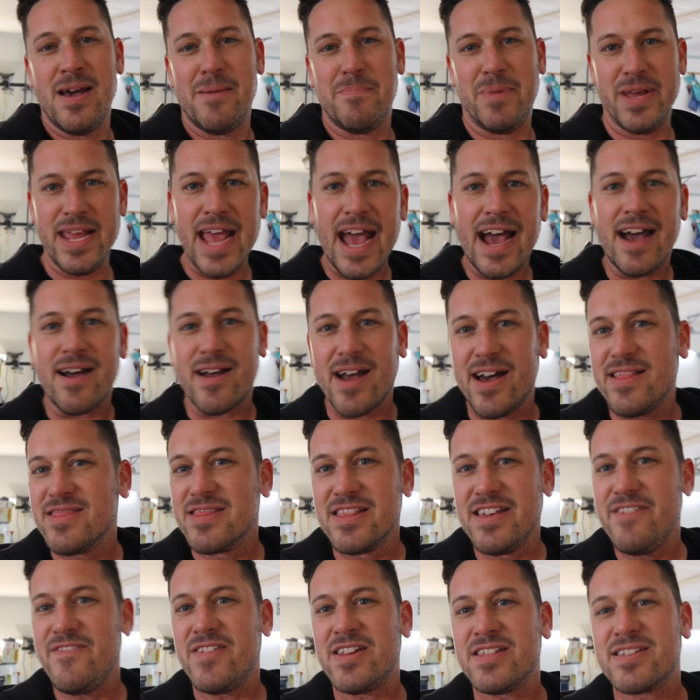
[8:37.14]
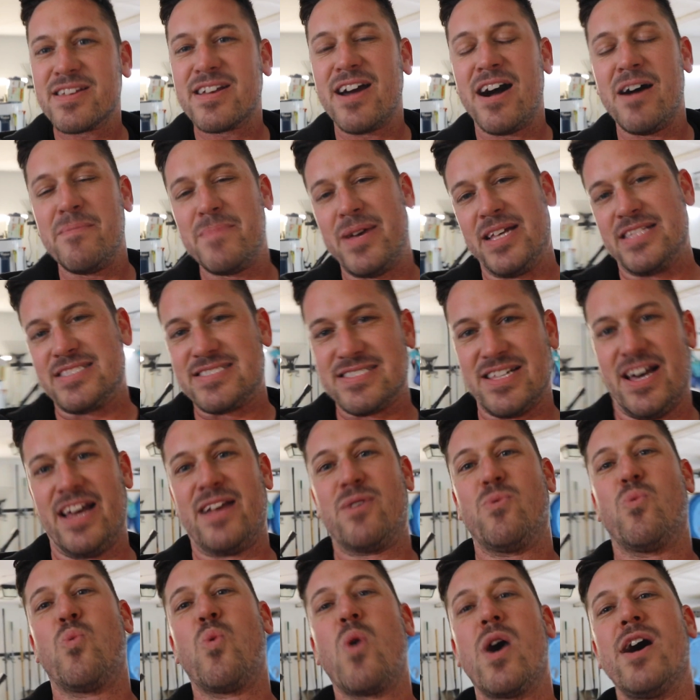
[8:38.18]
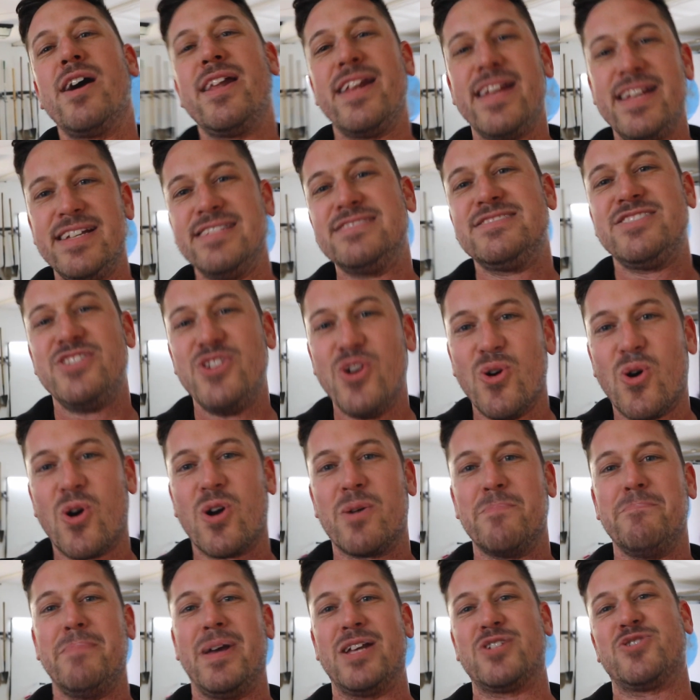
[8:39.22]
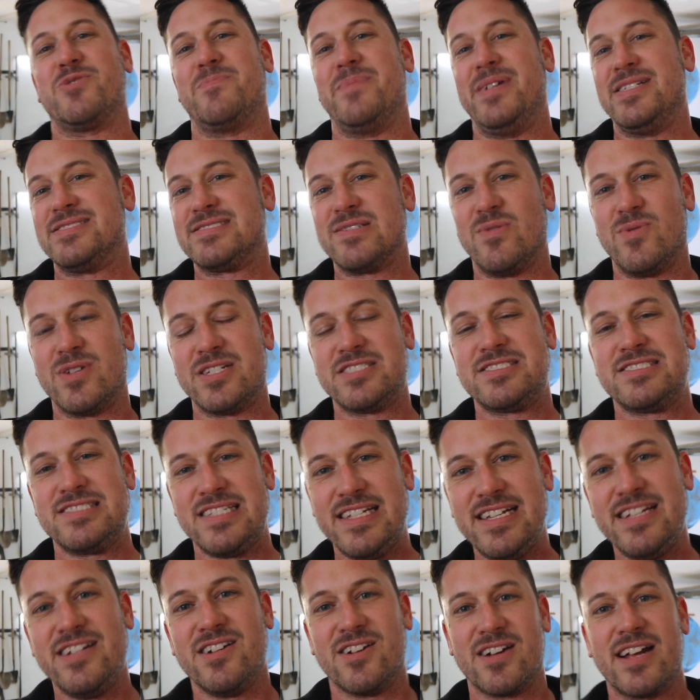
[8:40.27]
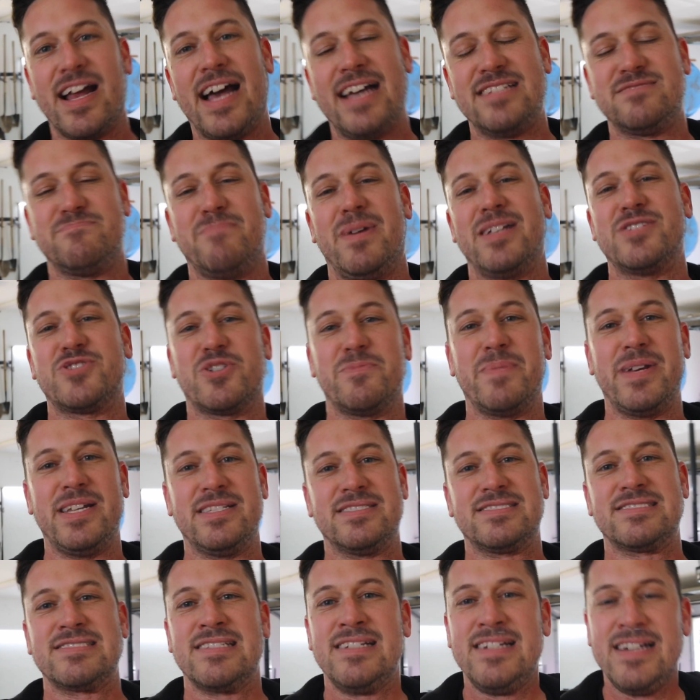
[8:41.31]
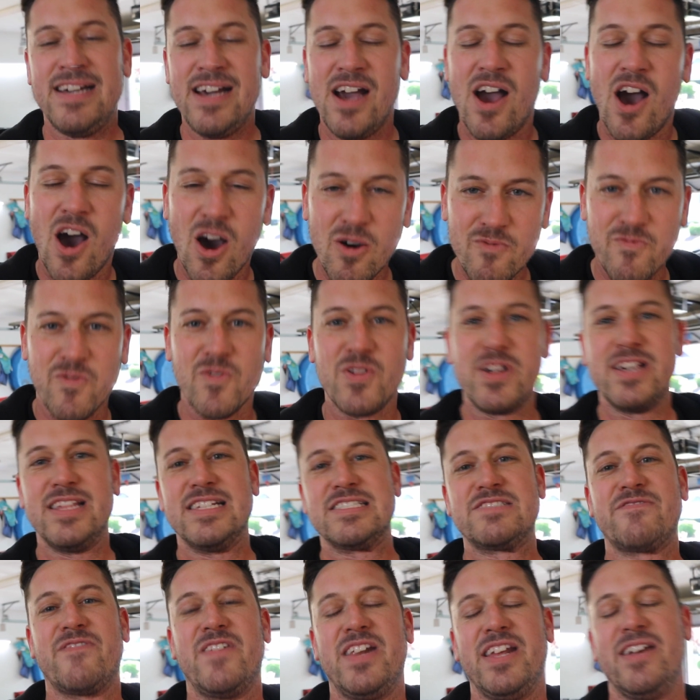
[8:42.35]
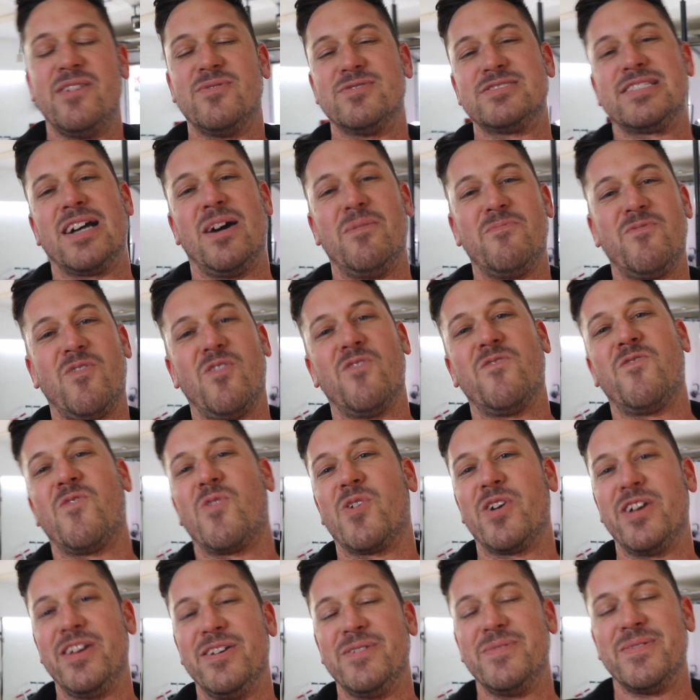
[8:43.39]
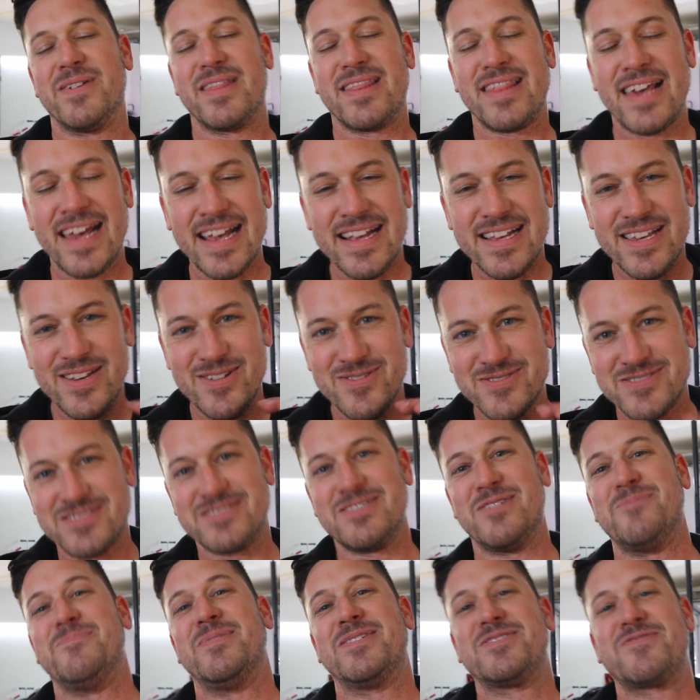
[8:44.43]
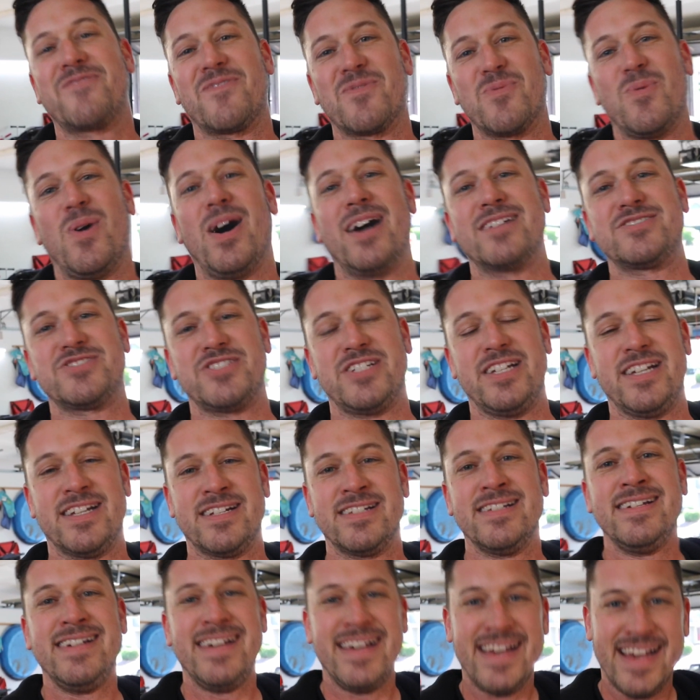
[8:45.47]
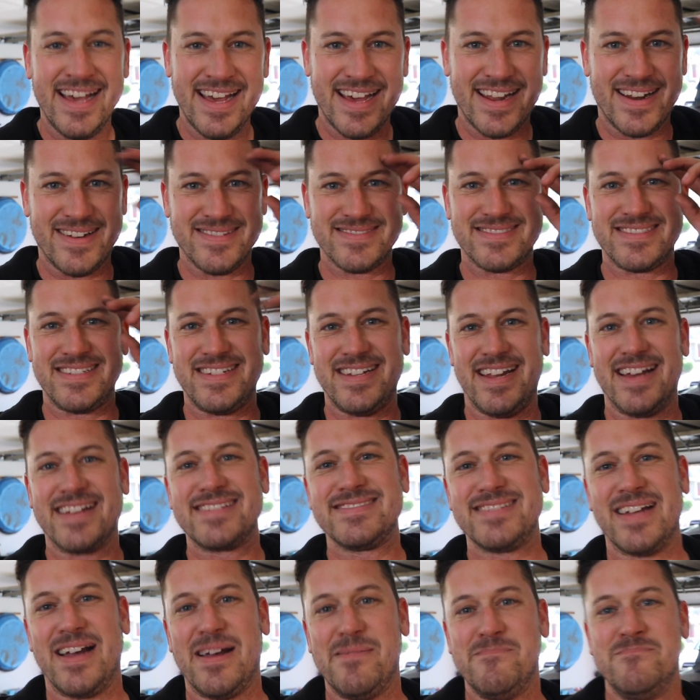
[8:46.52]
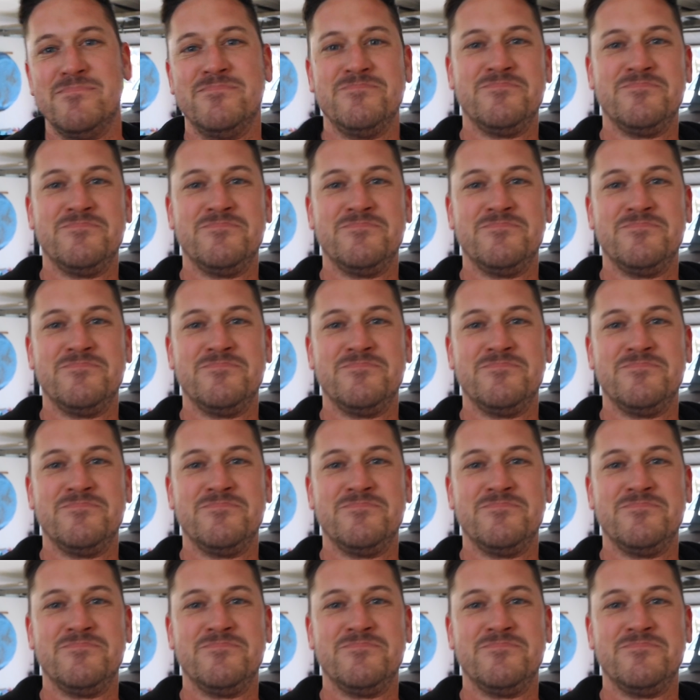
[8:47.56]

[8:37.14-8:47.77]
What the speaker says: But yeah, leave it in the comments. Like, what is your measurements? I want to see your guys' measurements. Hopefully this video is helpful for you. Thank you so much for watching, and I'll see you next time.